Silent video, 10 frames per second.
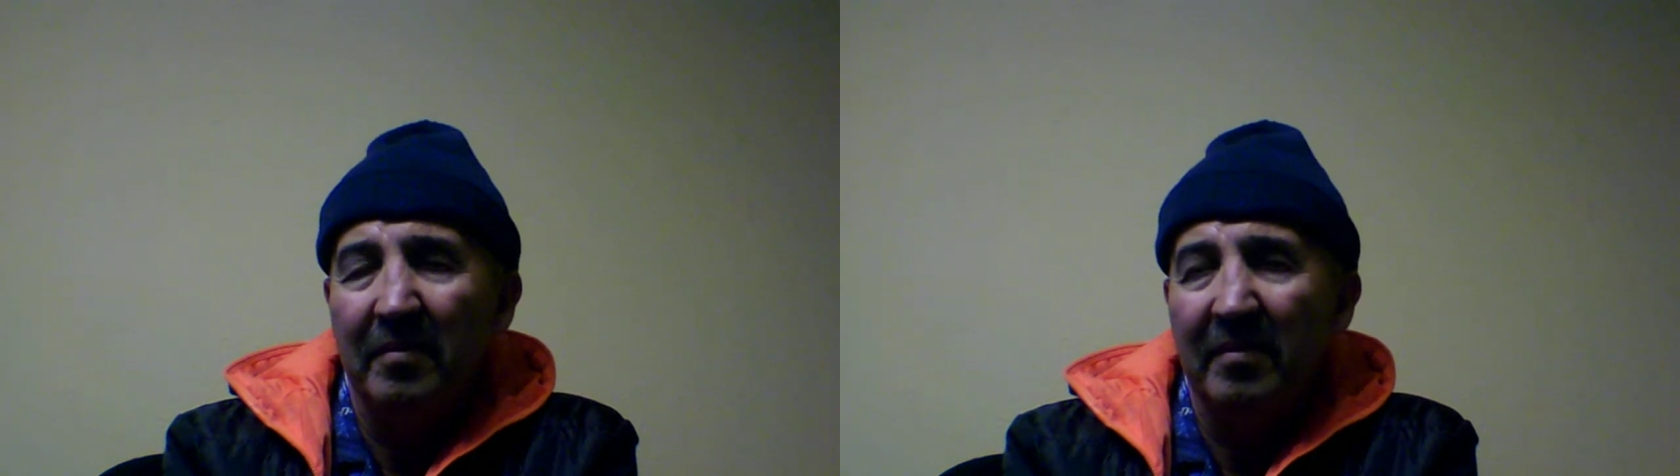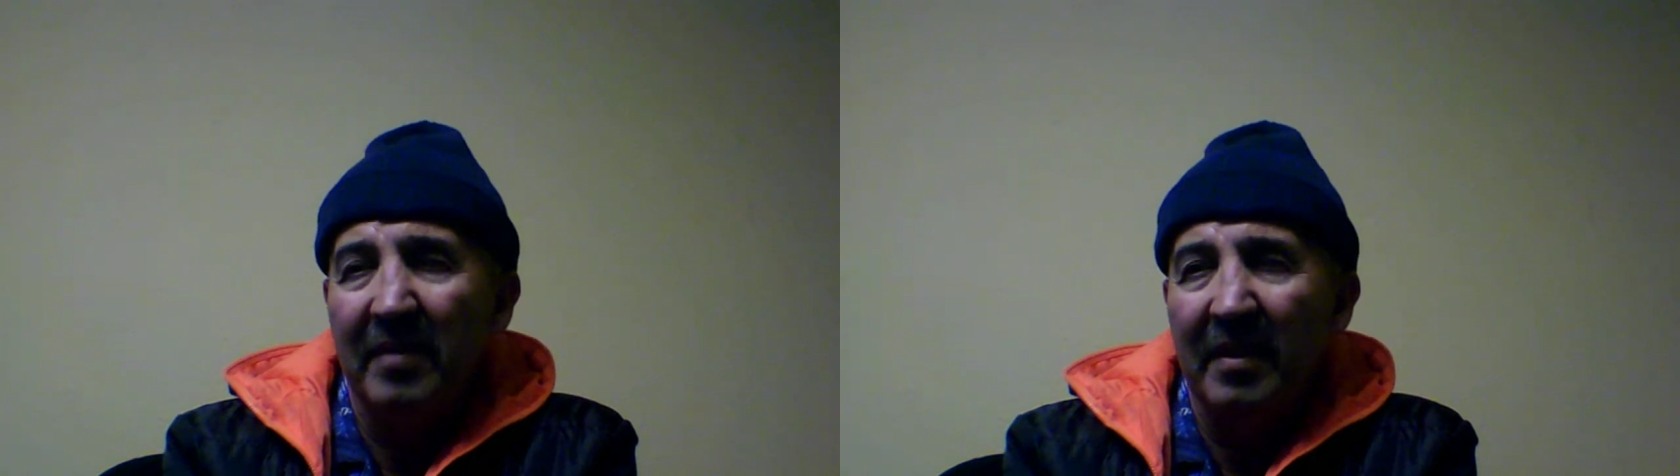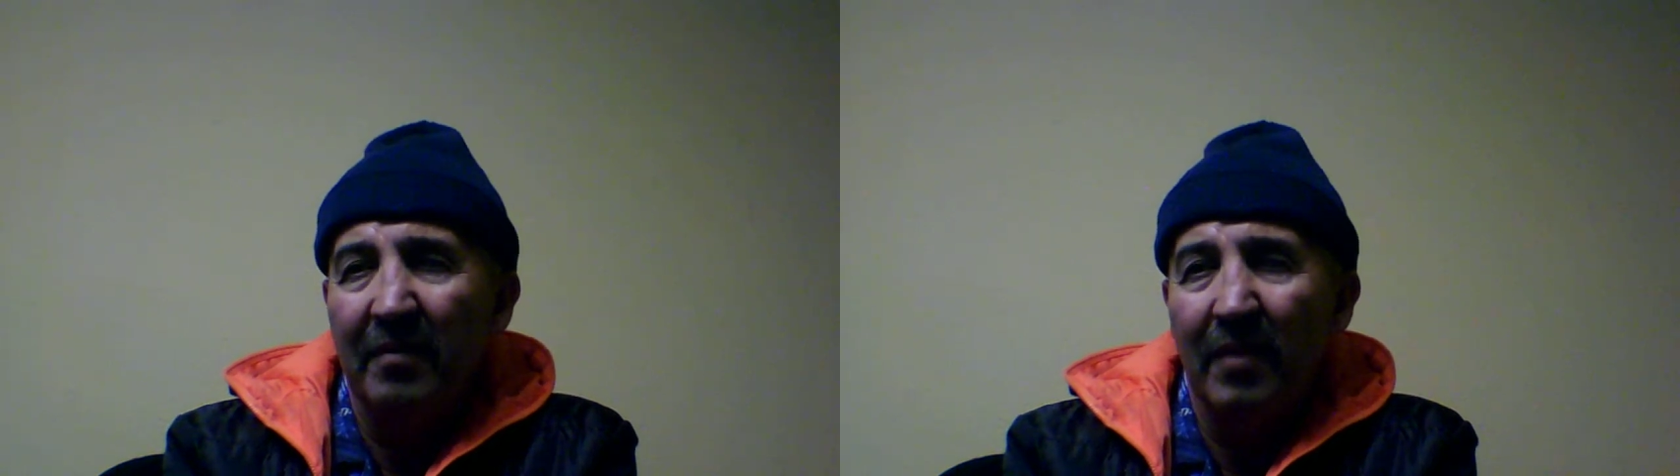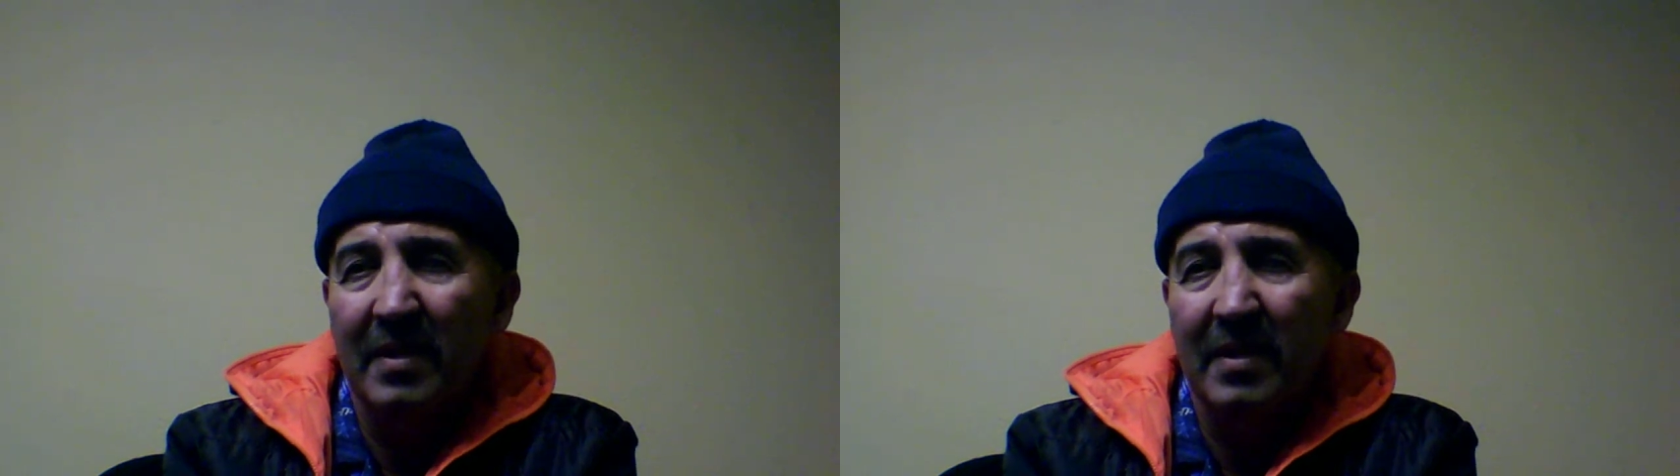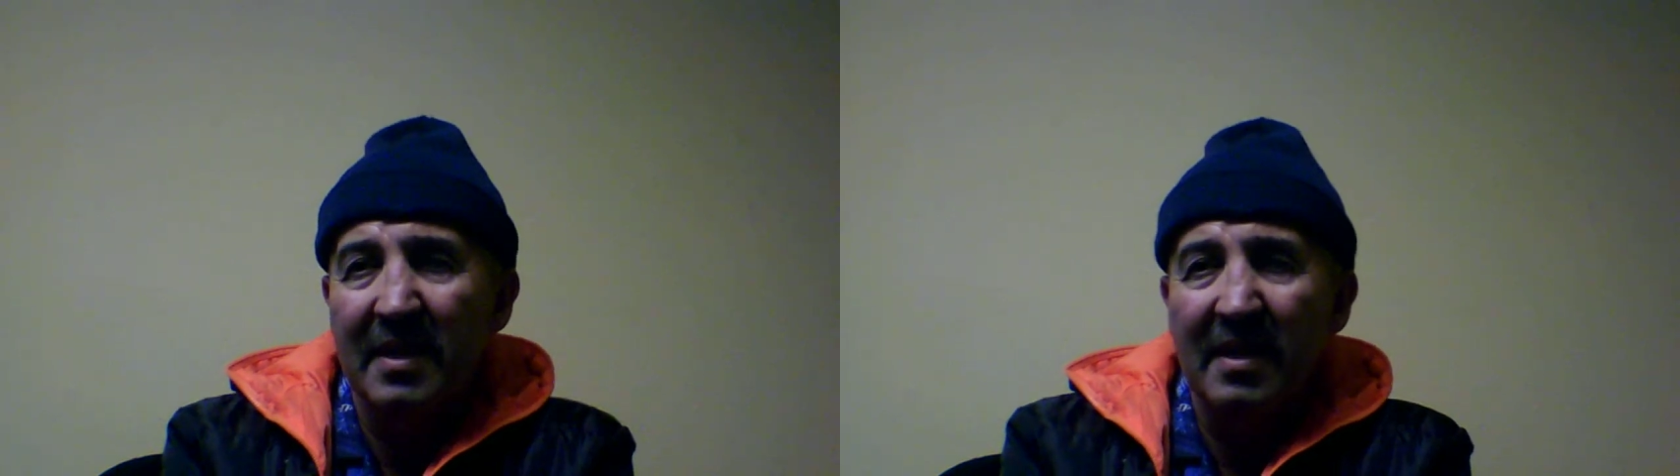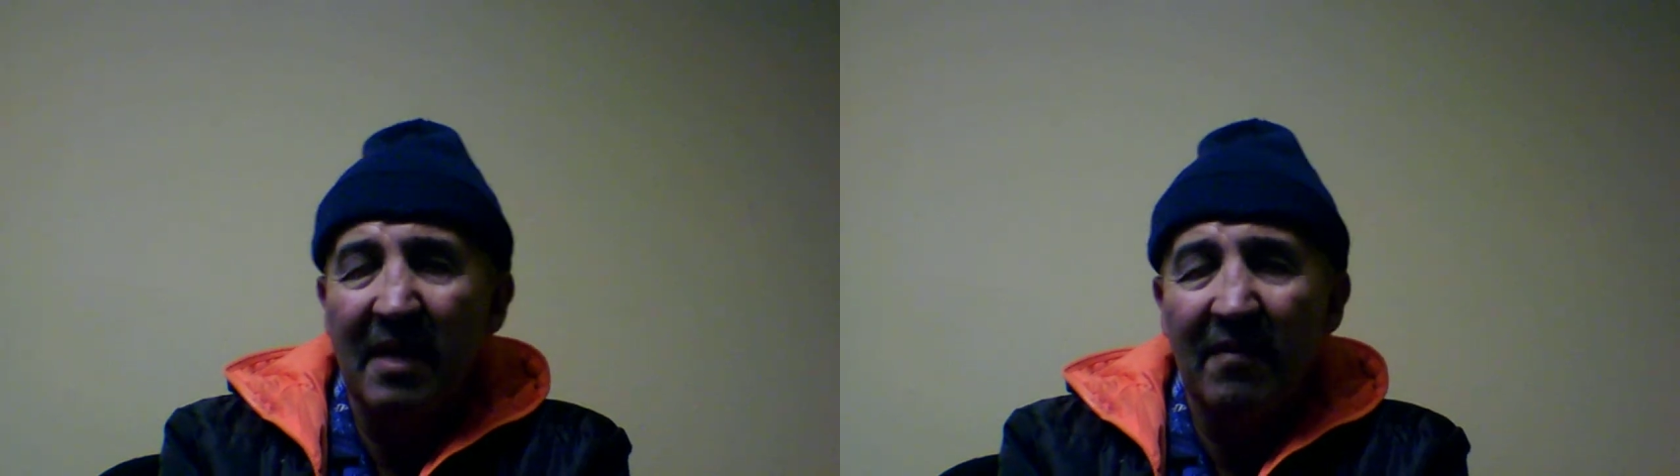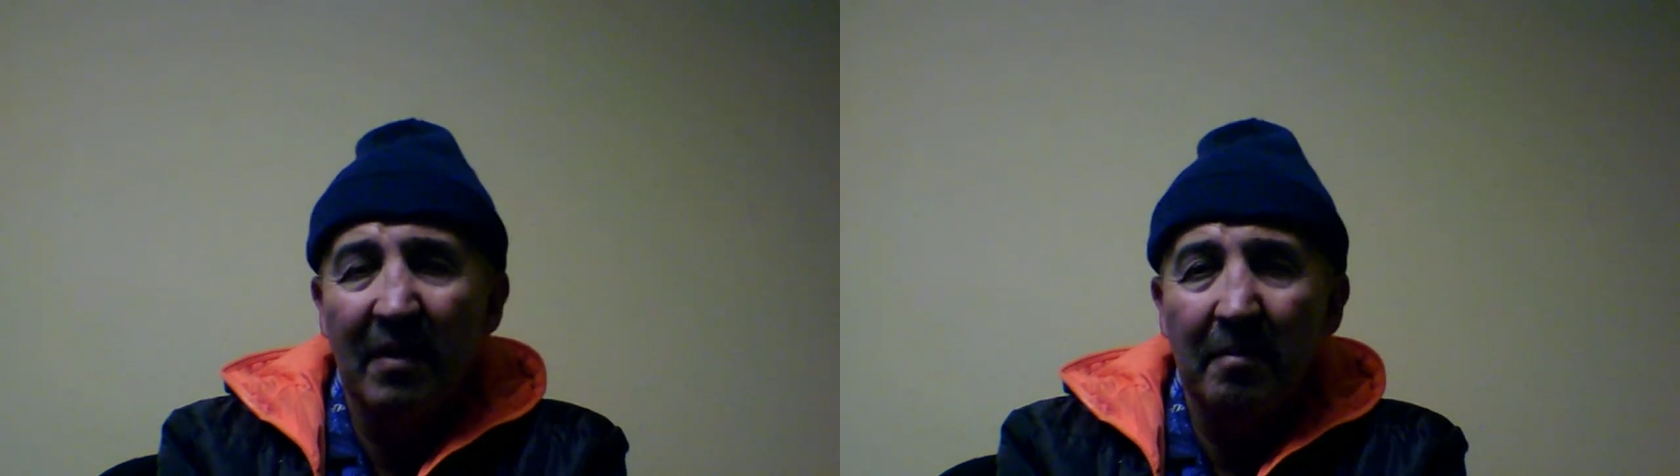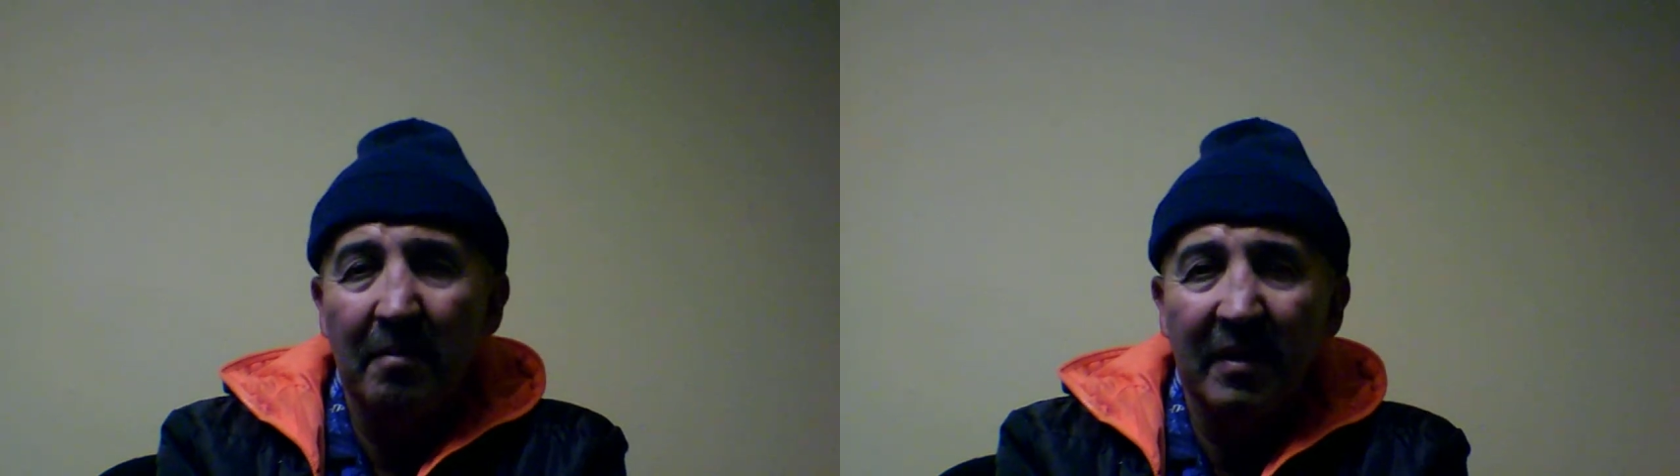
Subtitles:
there was the development